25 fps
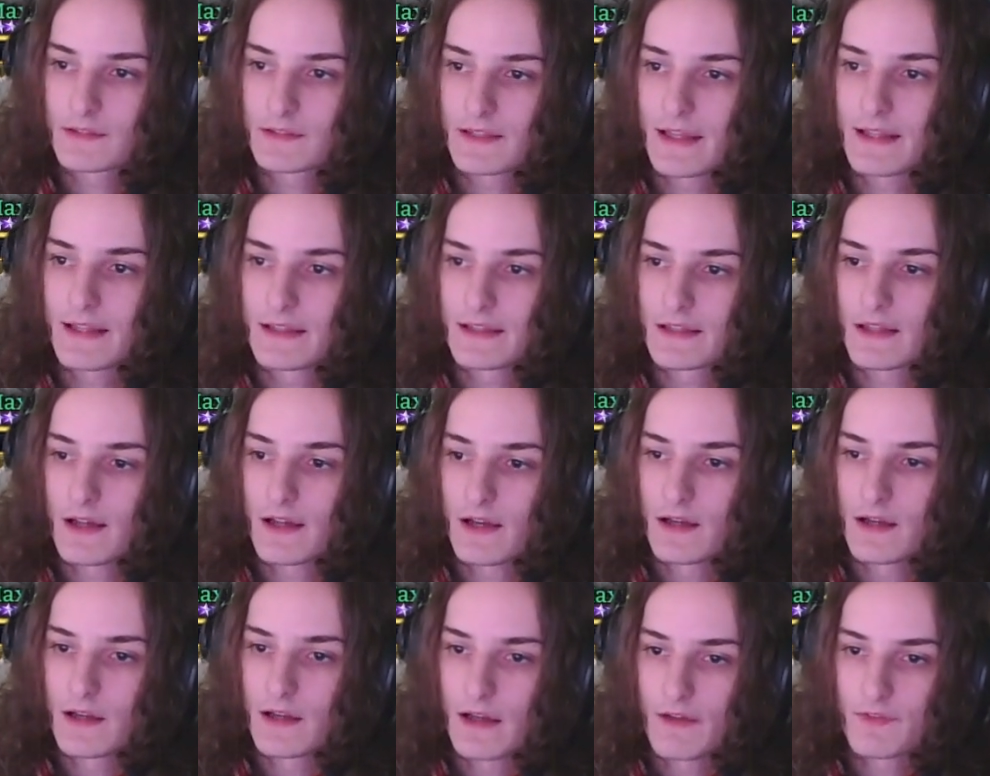Then
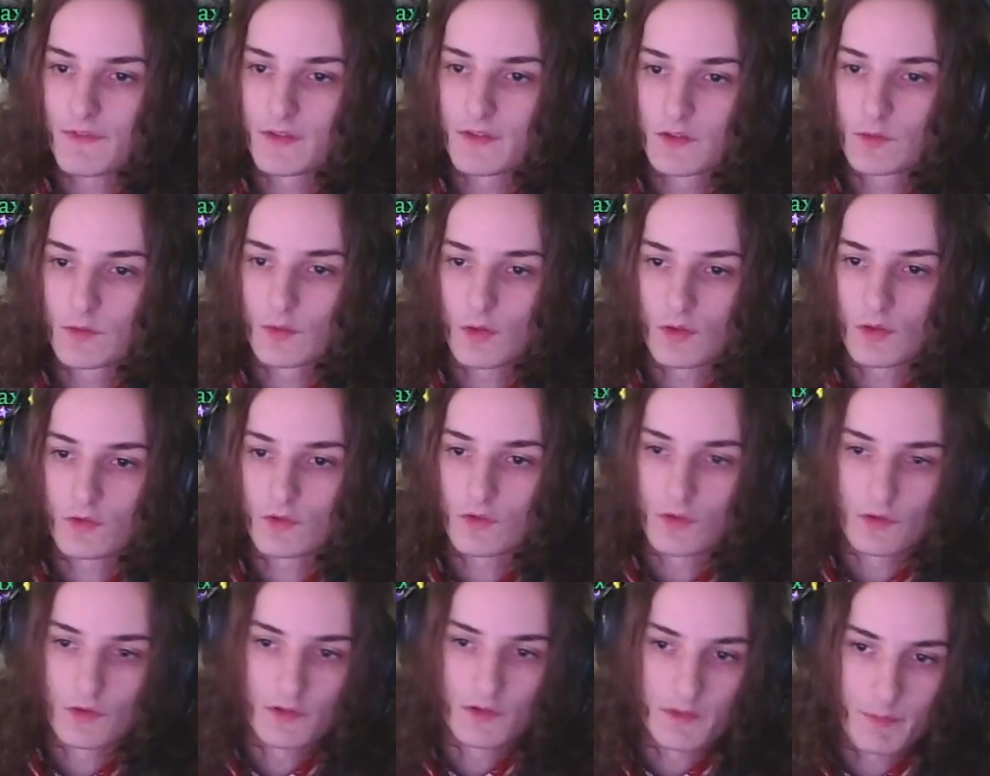after this we're going
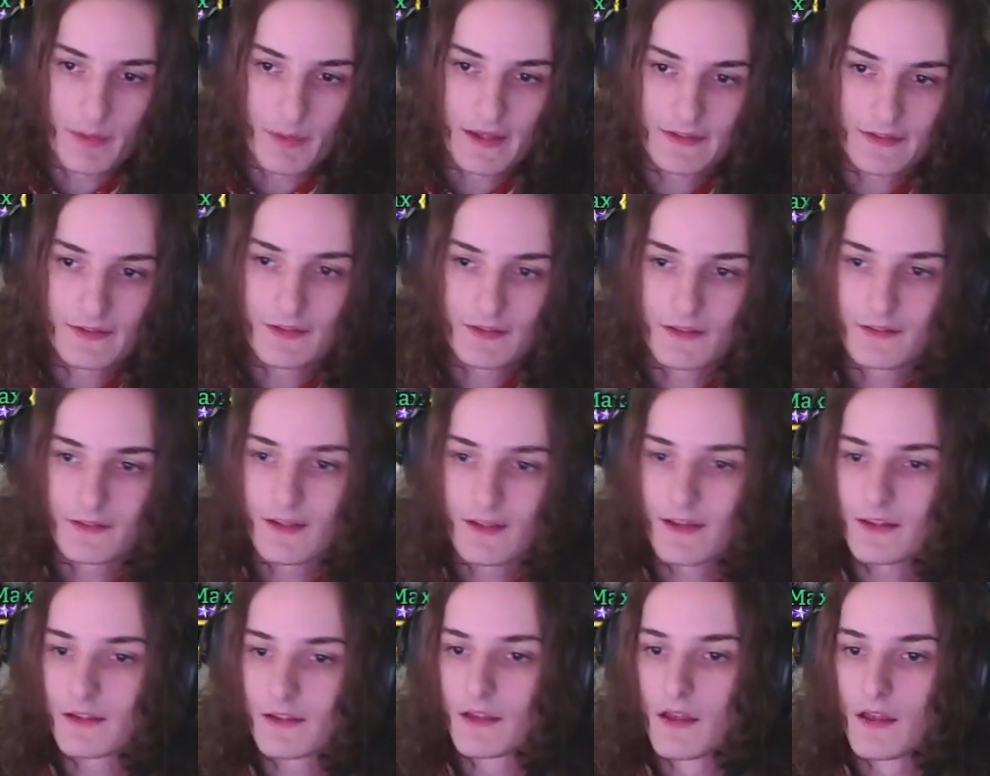to go into basic
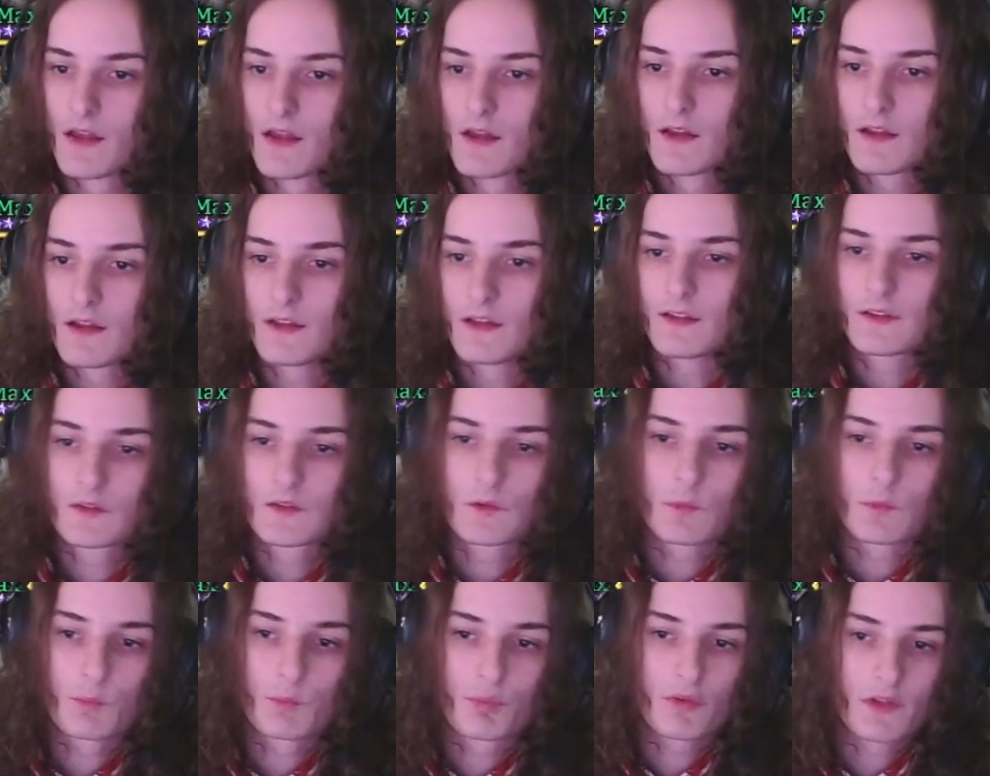attack.
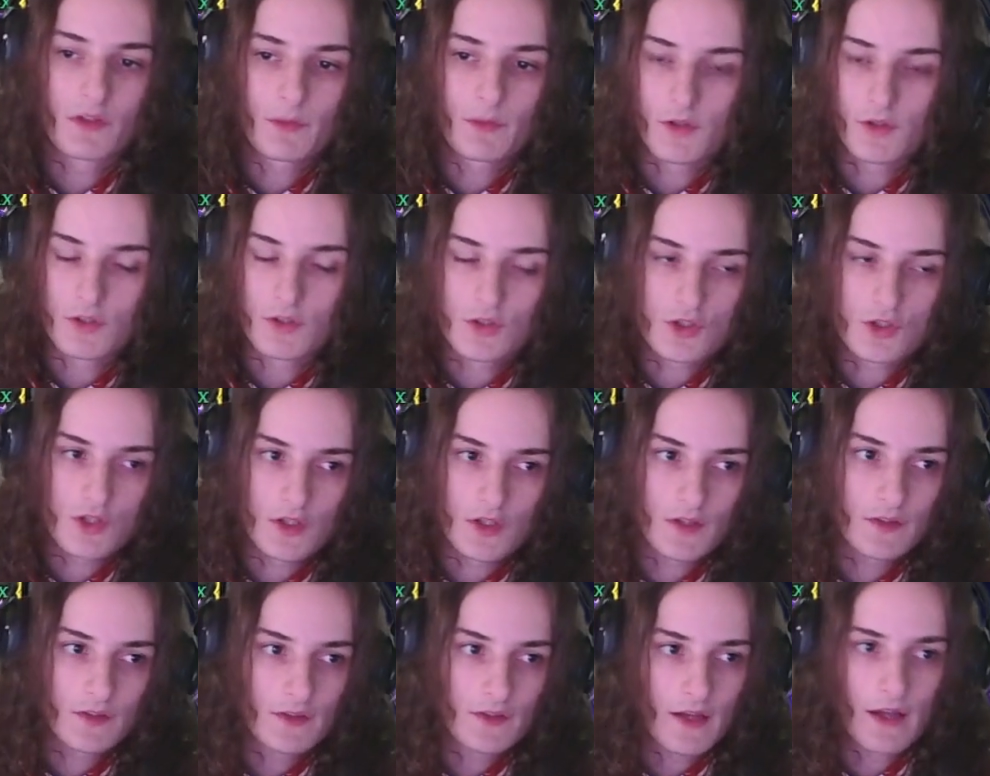It's pretty much
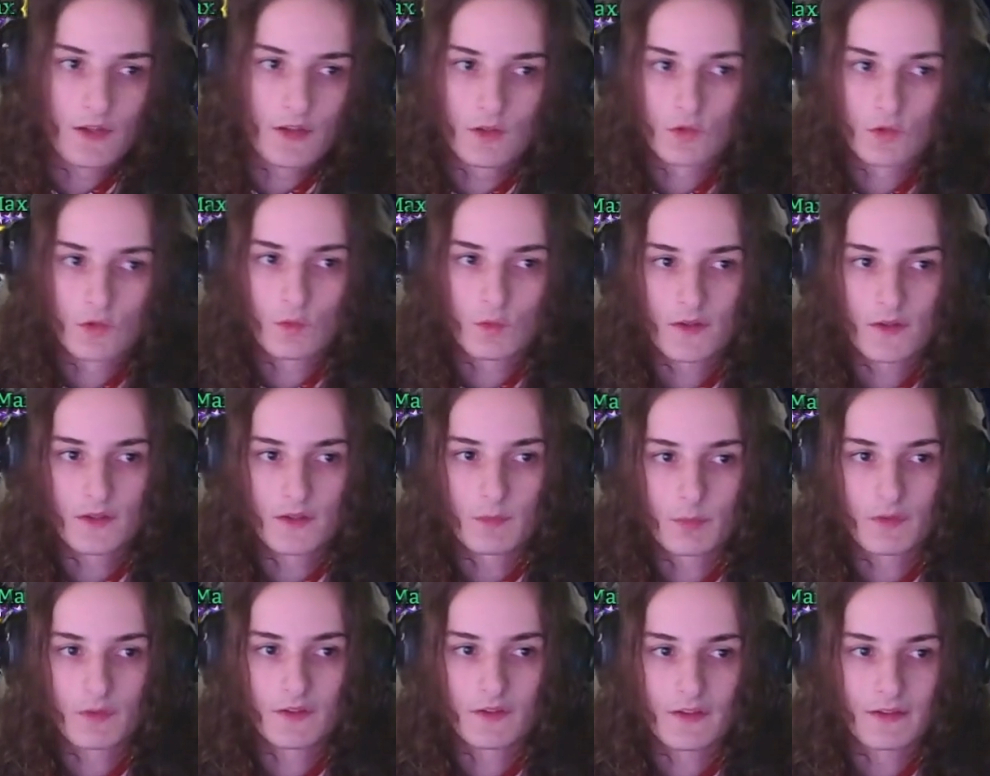just
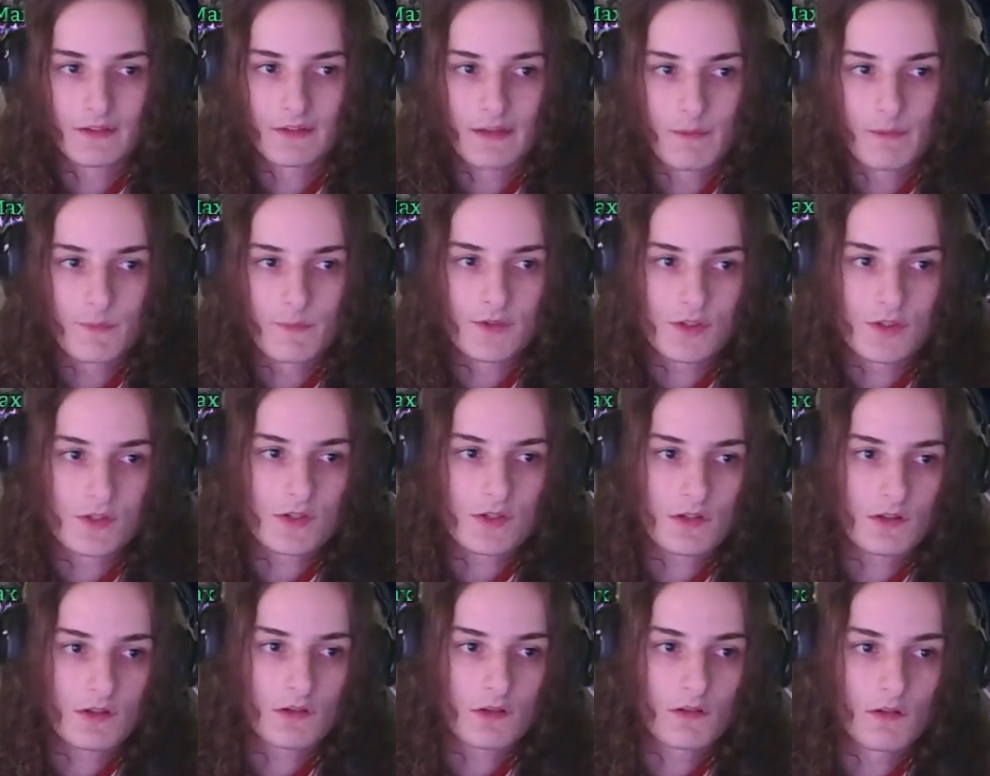120%
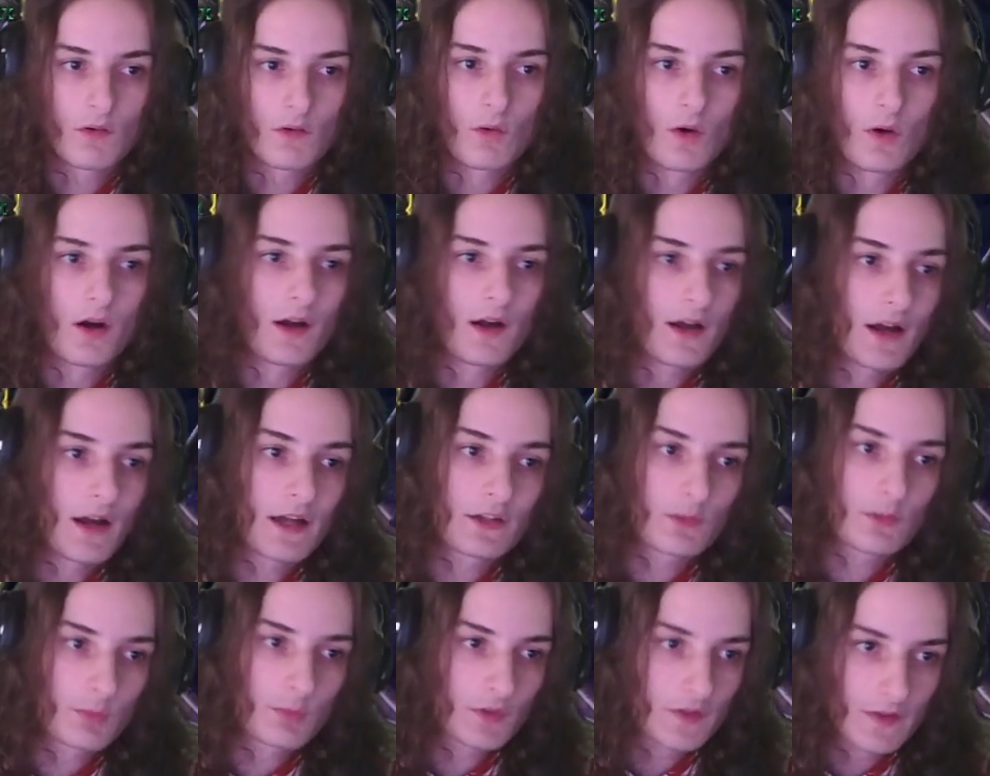damage or
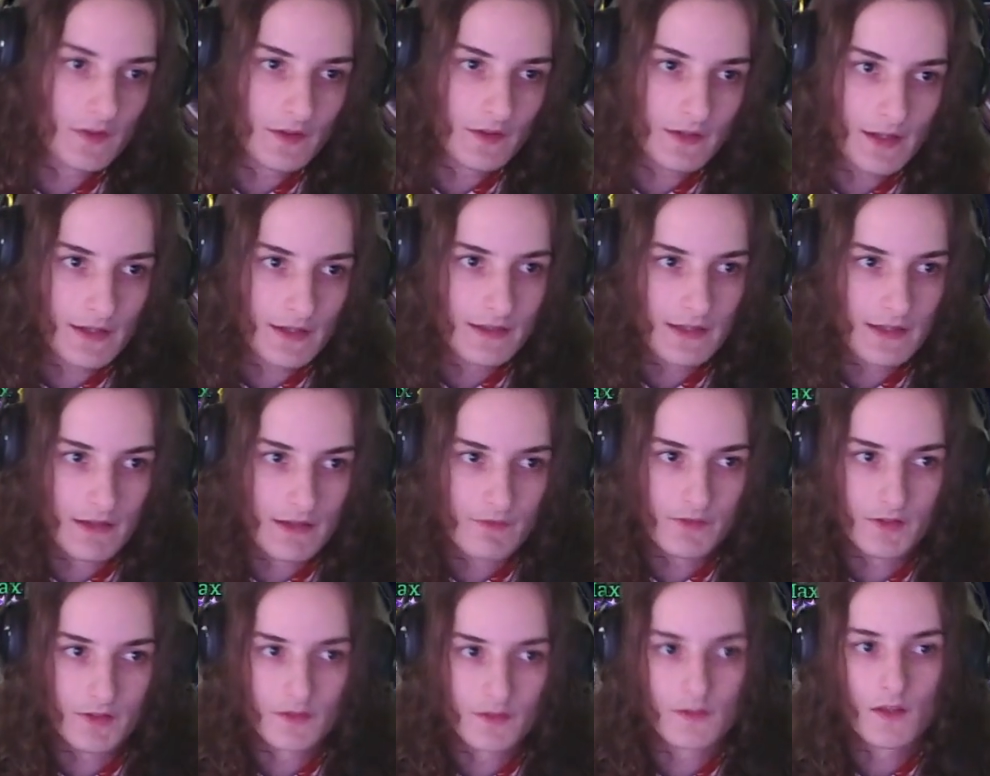100%
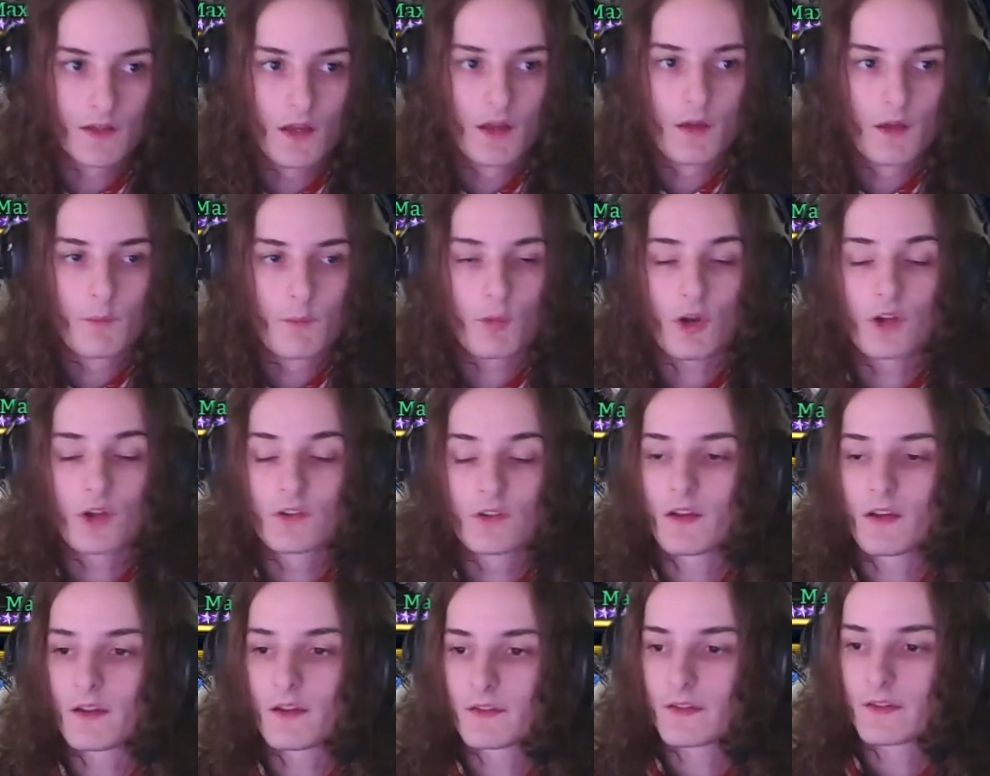unleveled,
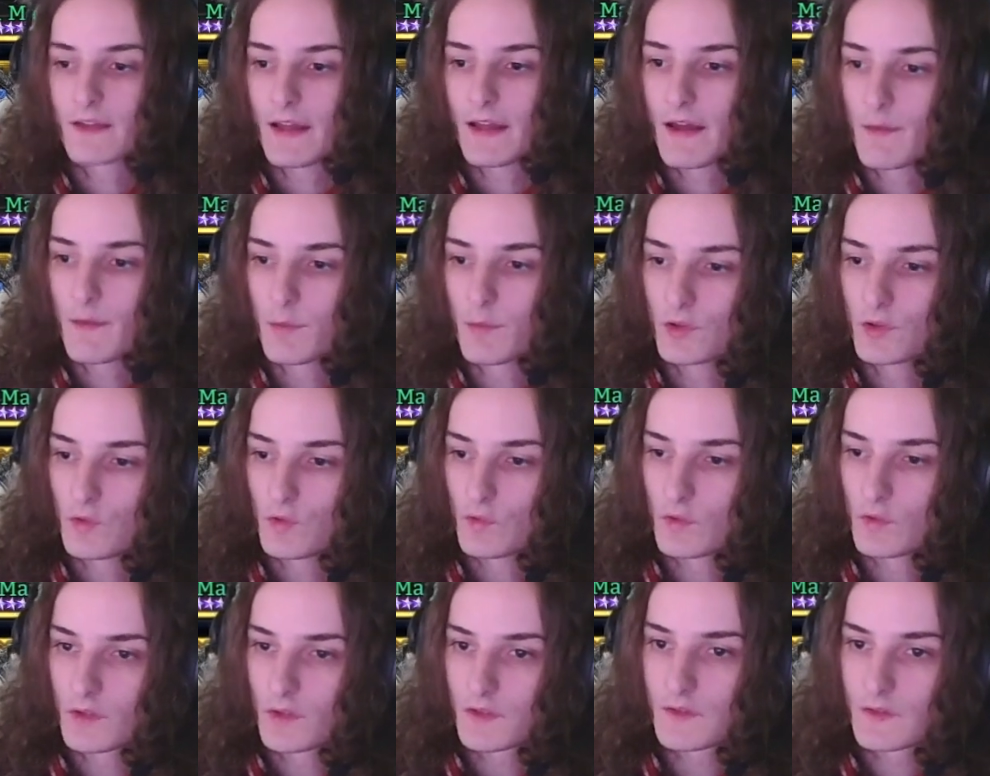prioritizing airborne
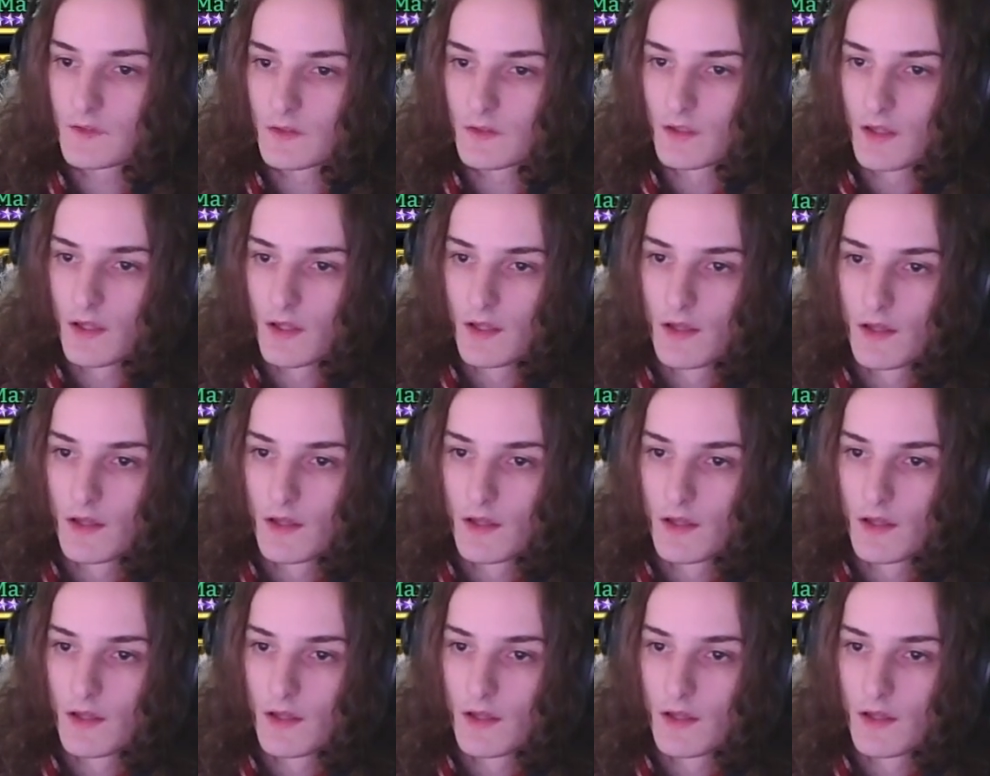units.